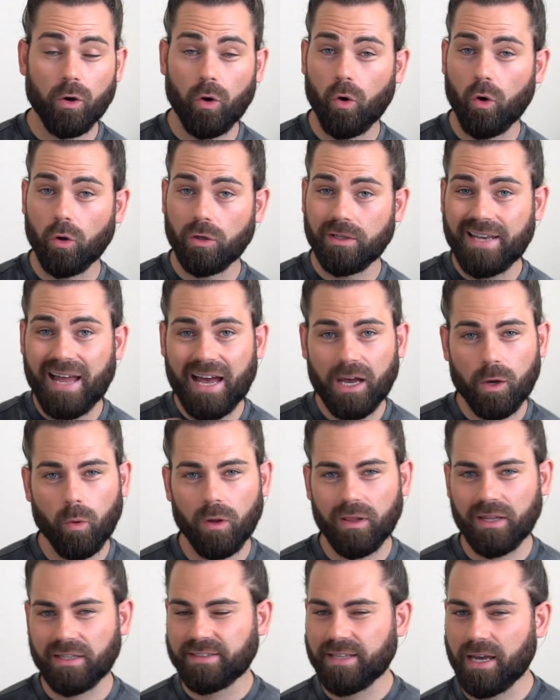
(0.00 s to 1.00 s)
or neck
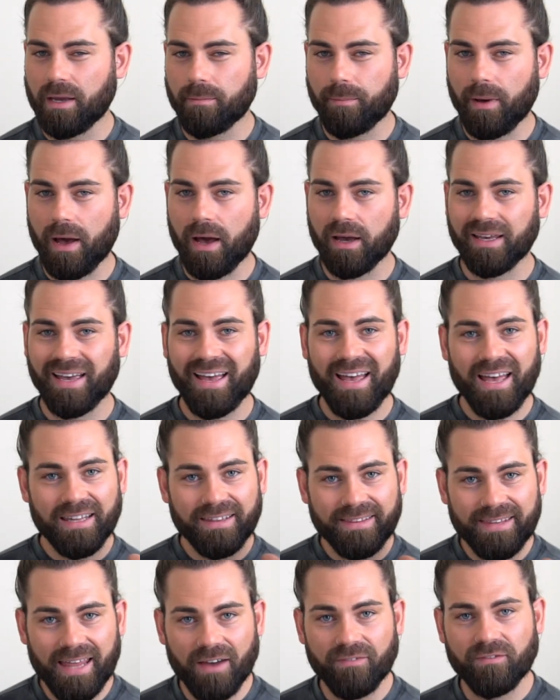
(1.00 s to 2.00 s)
wallet type bag,
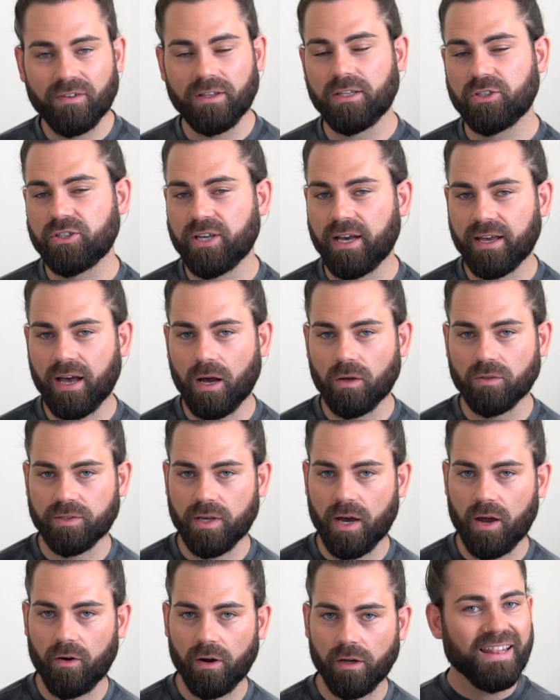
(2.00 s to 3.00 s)
definitely check out
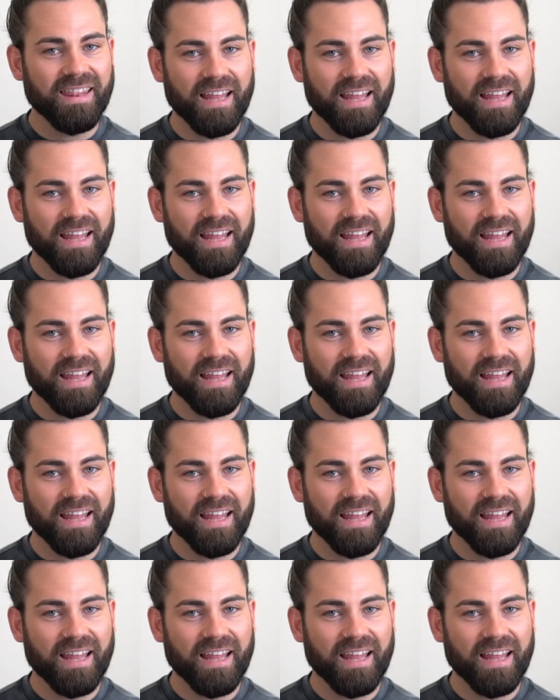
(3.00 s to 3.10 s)
Zara.